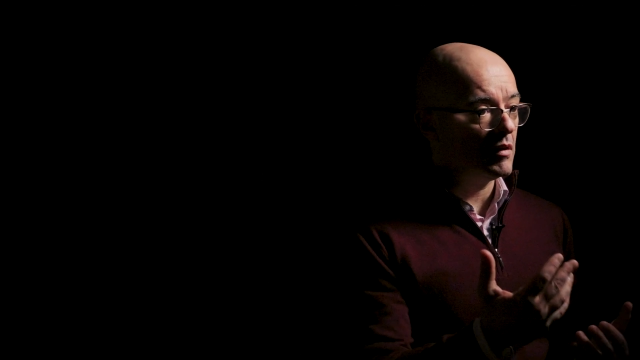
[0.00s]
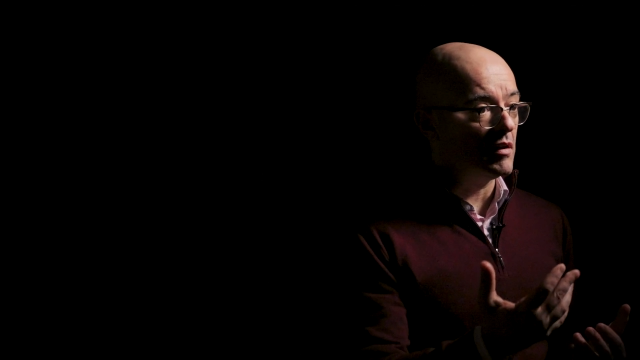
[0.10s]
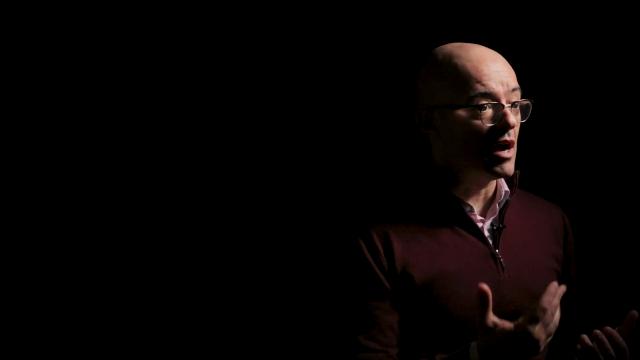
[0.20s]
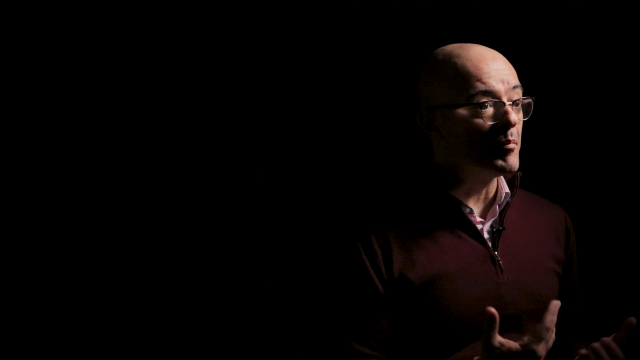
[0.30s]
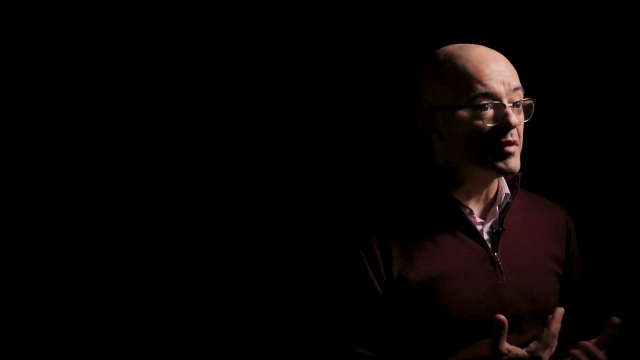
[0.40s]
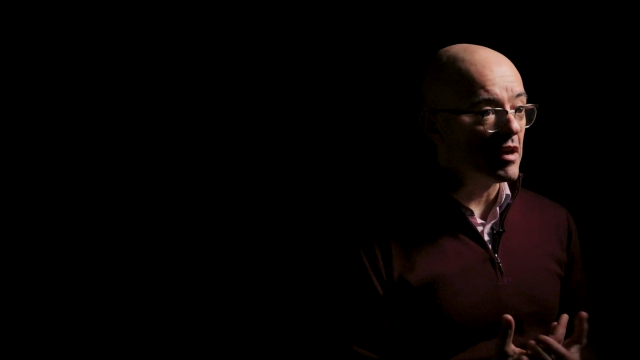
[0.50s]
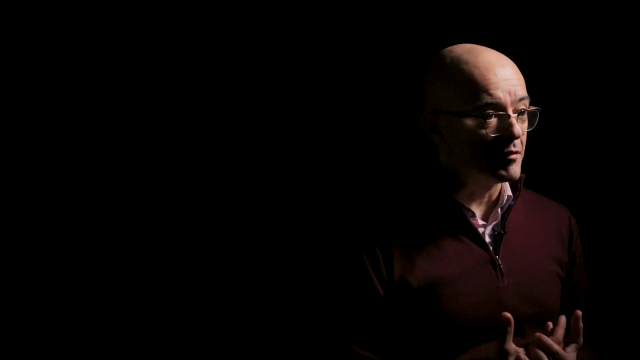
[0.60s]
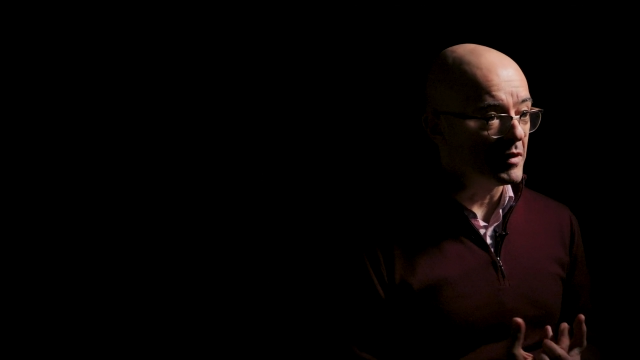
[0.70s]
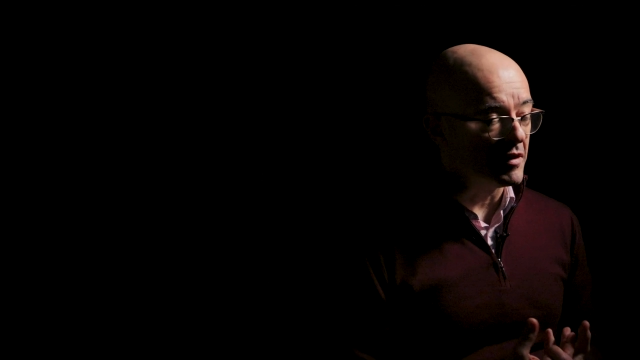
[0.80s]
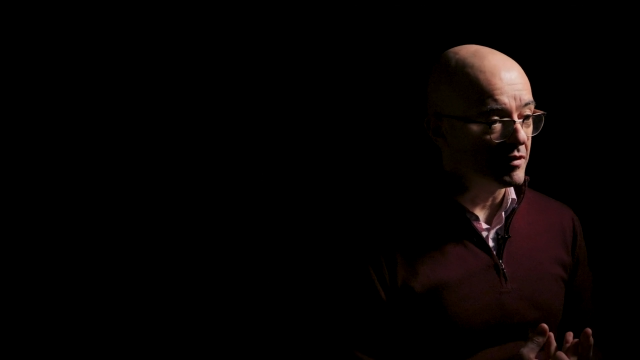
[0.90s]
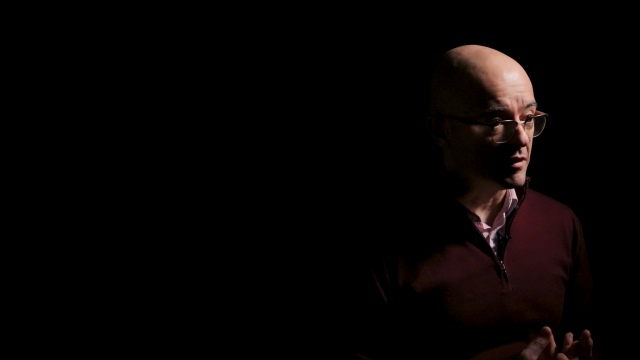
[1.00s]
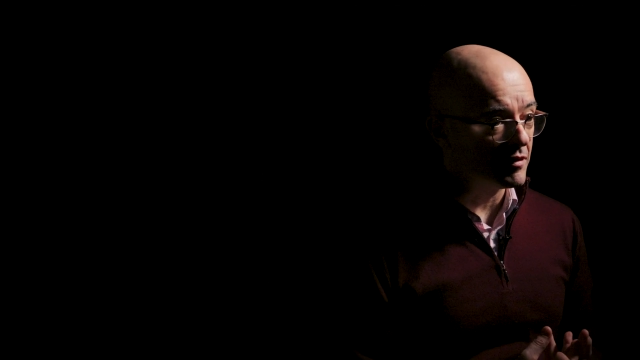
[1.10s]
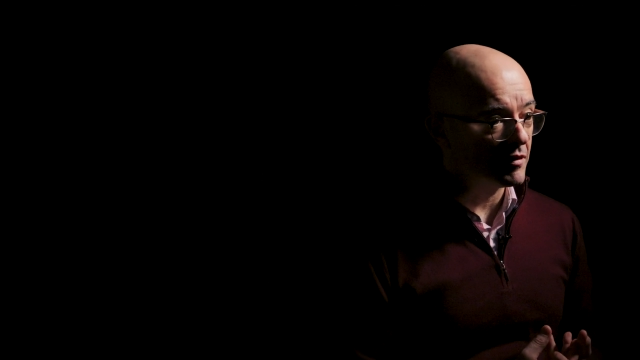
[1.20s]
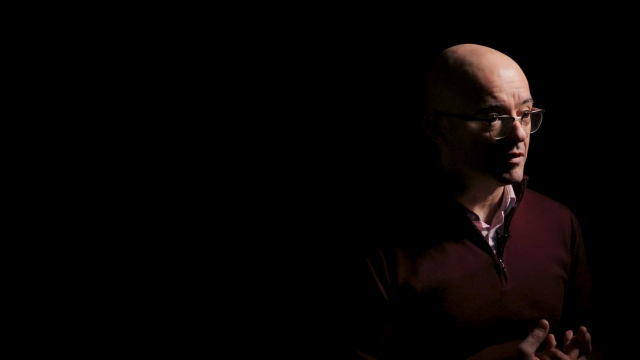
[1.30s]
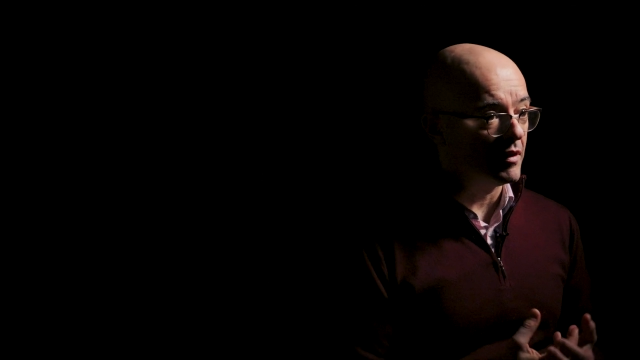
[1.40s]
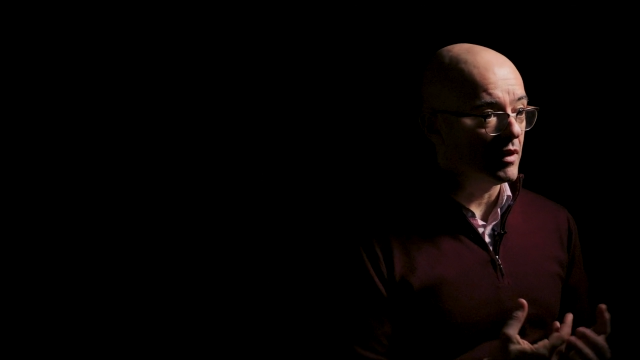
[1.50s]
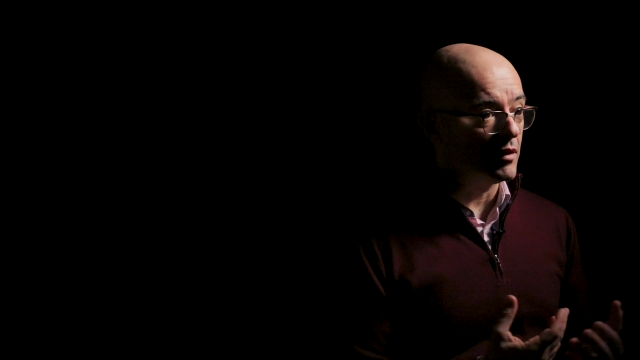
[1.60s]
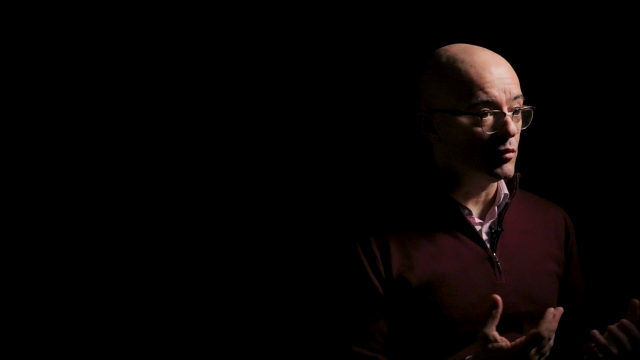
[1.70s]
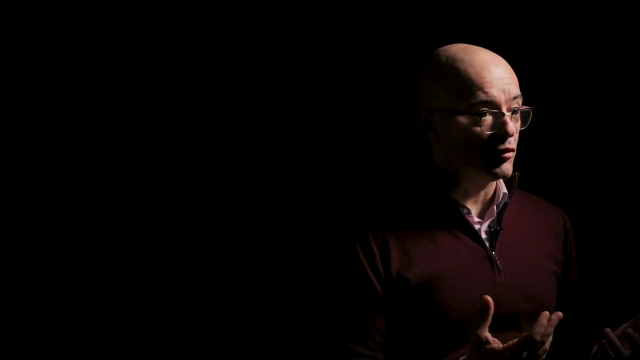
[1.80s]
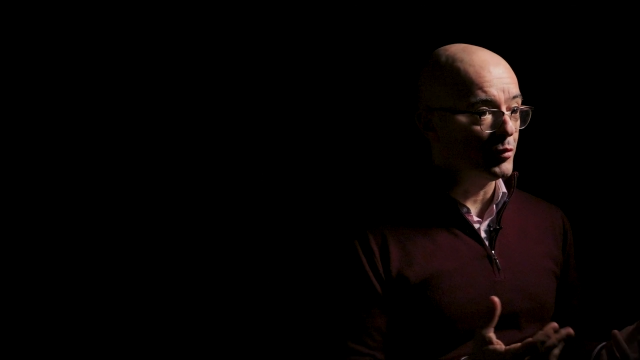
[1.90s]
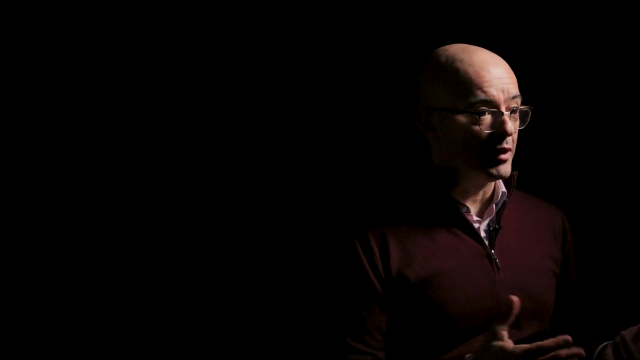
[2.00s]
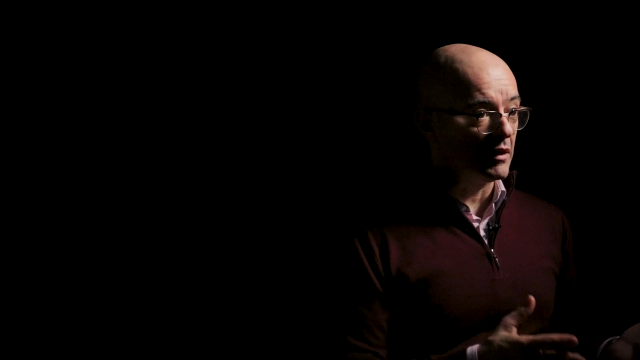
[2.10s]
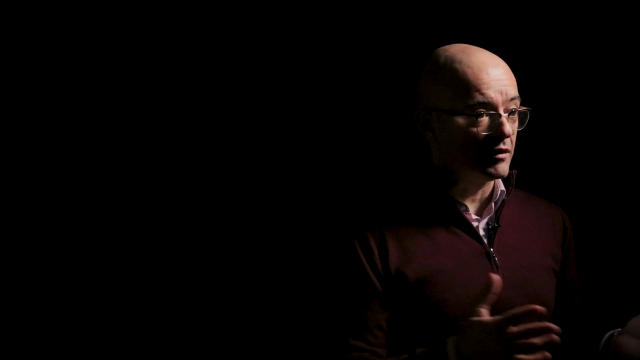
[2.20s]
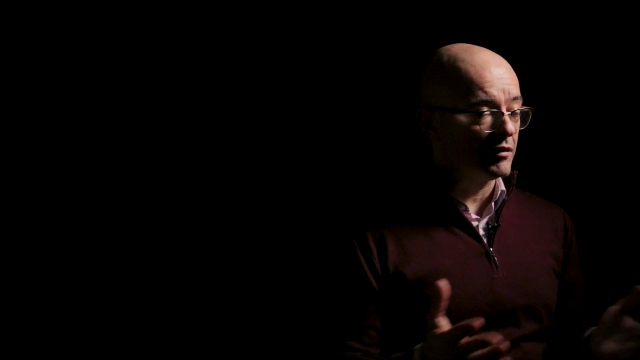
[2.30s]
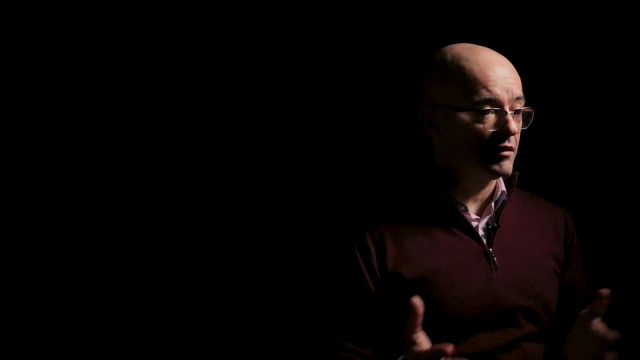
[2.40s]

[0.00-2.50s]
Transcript: an RBS business that was built